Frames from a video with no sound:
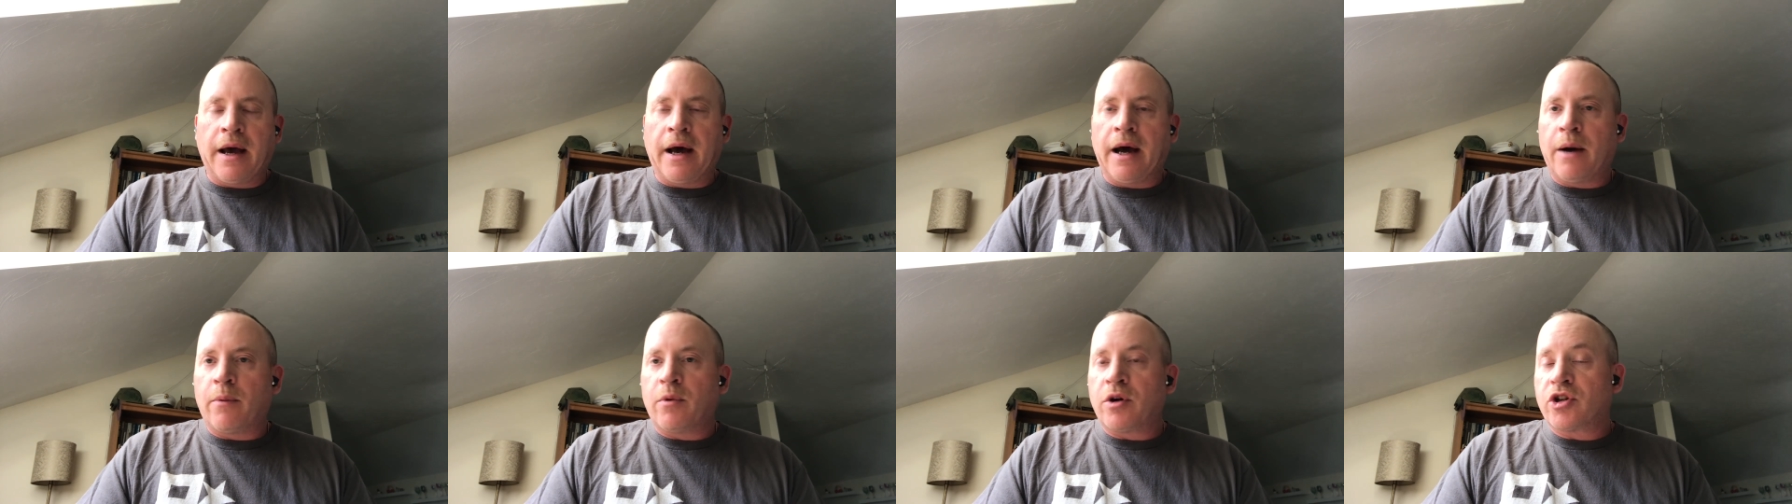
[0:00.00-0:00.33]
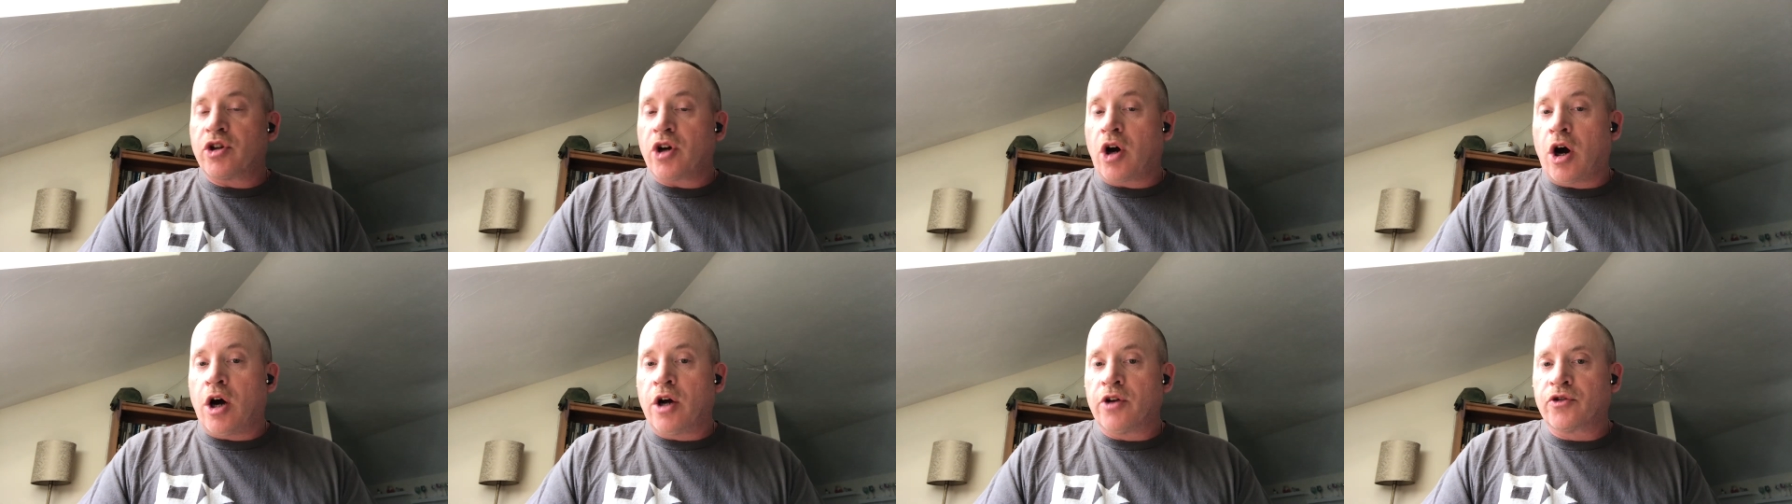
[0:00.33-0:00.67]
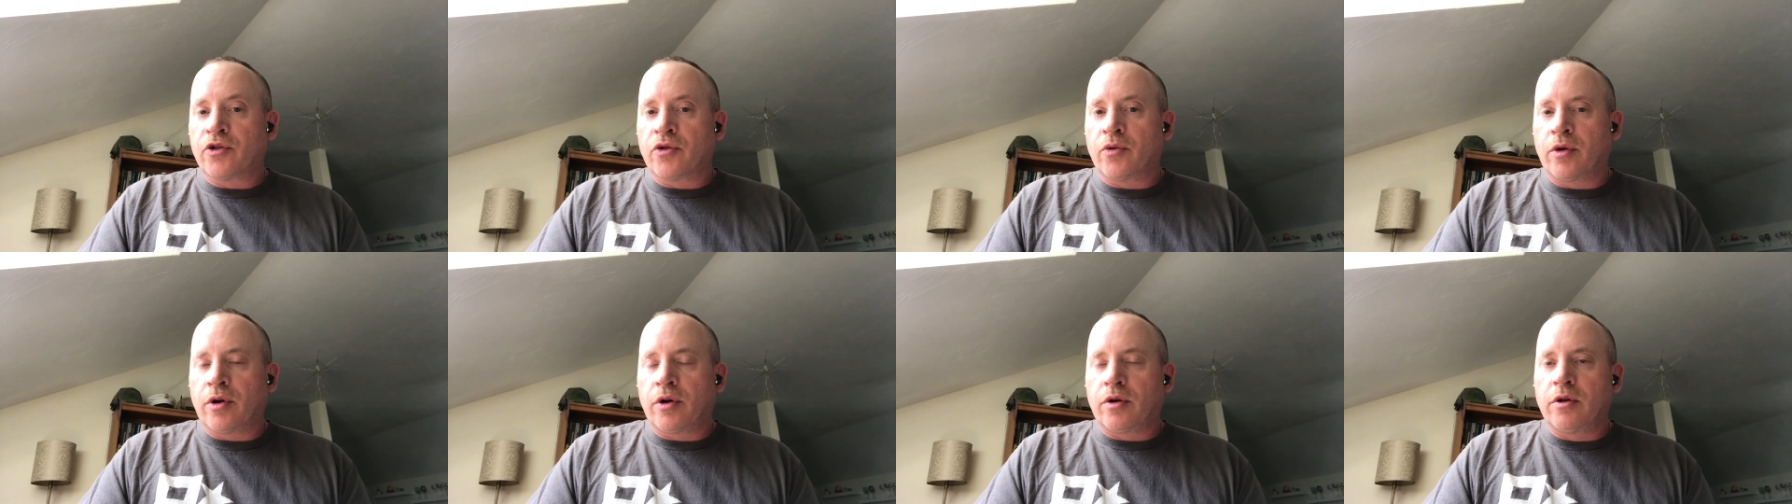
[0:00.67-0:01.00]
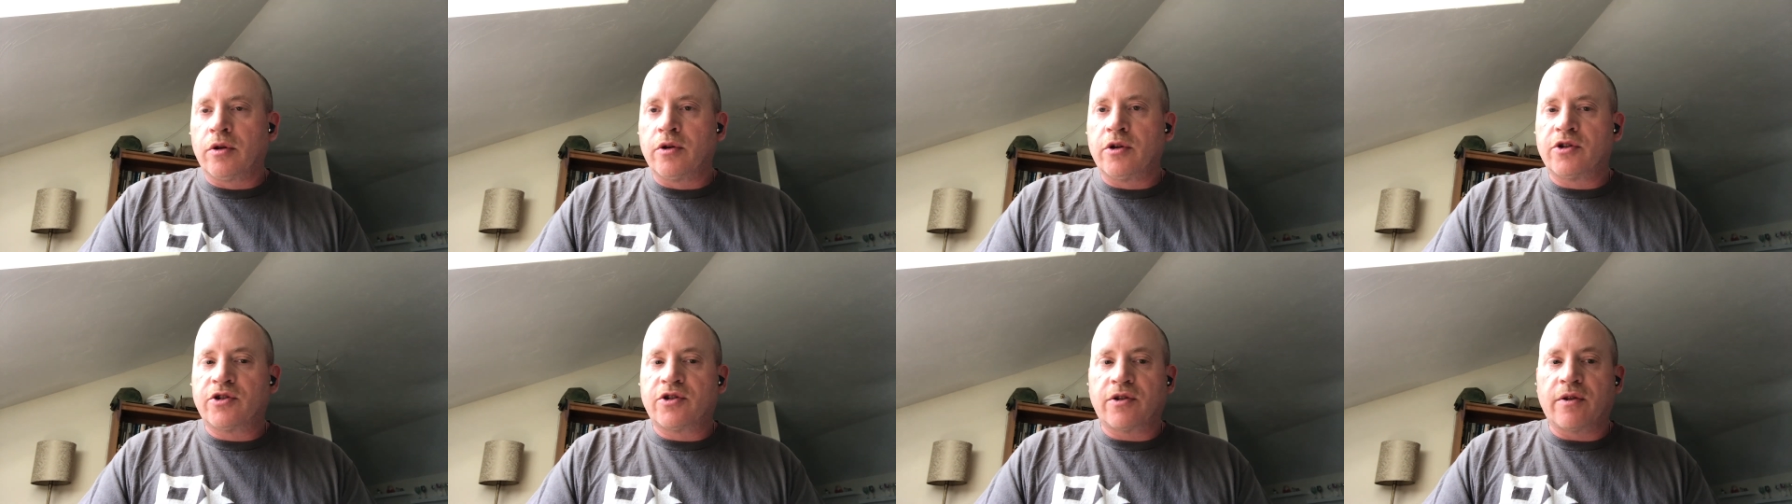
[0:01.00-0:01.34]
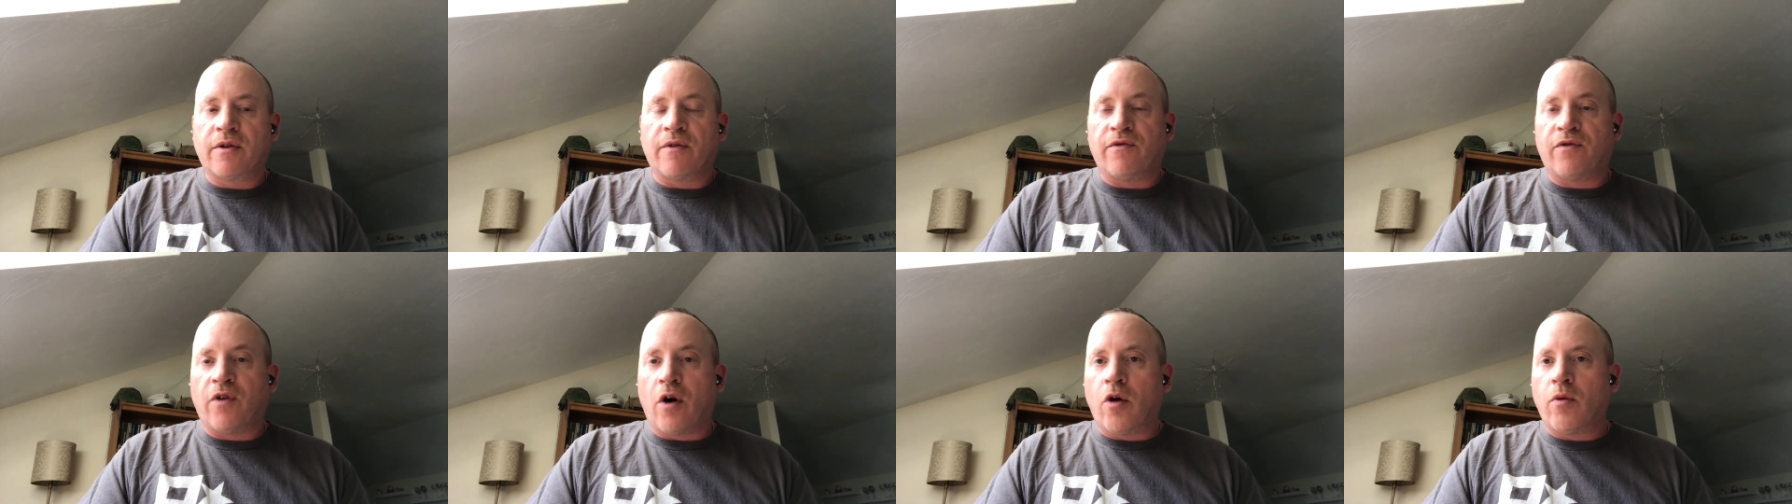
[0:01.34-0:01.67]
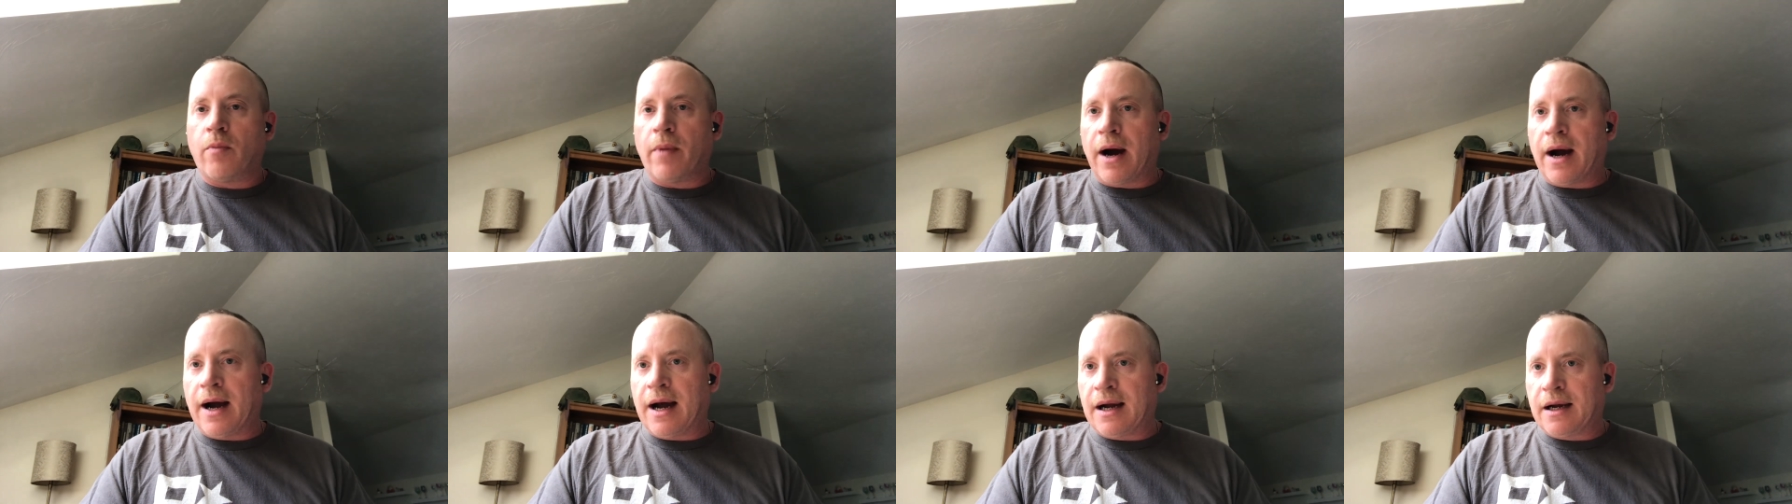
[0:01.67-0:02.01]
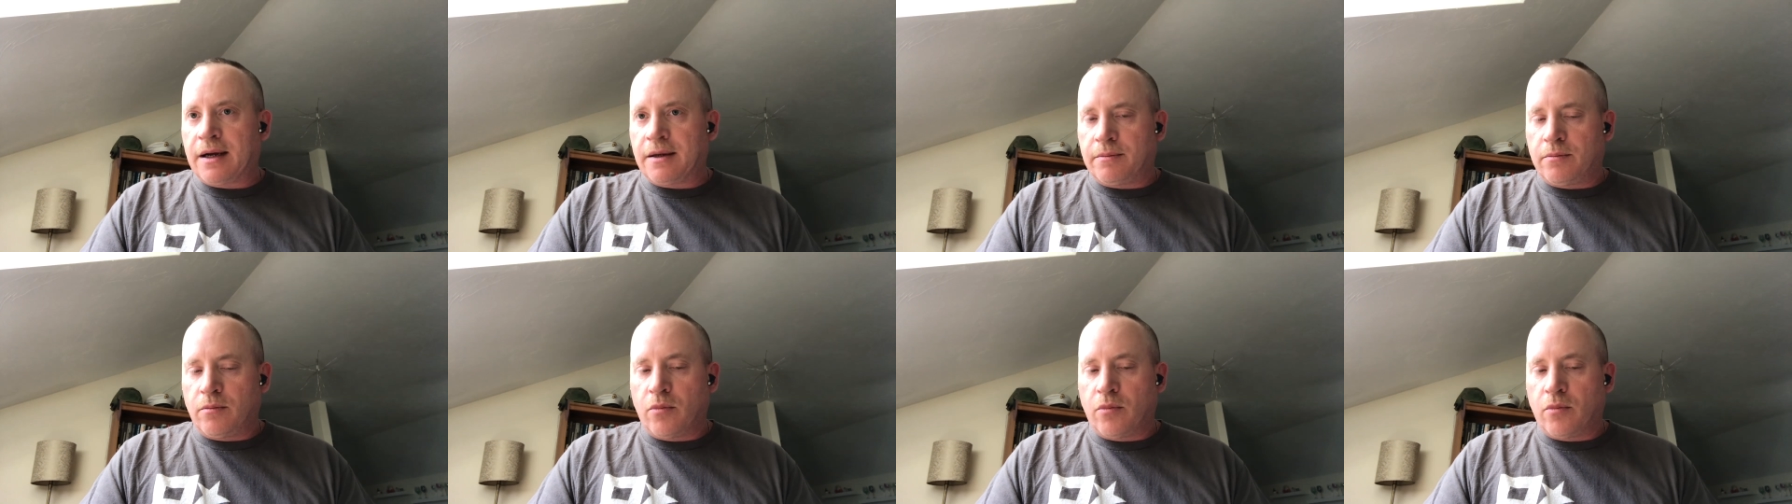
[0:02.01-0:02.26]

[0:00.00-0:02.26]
which also includes the VOMAG,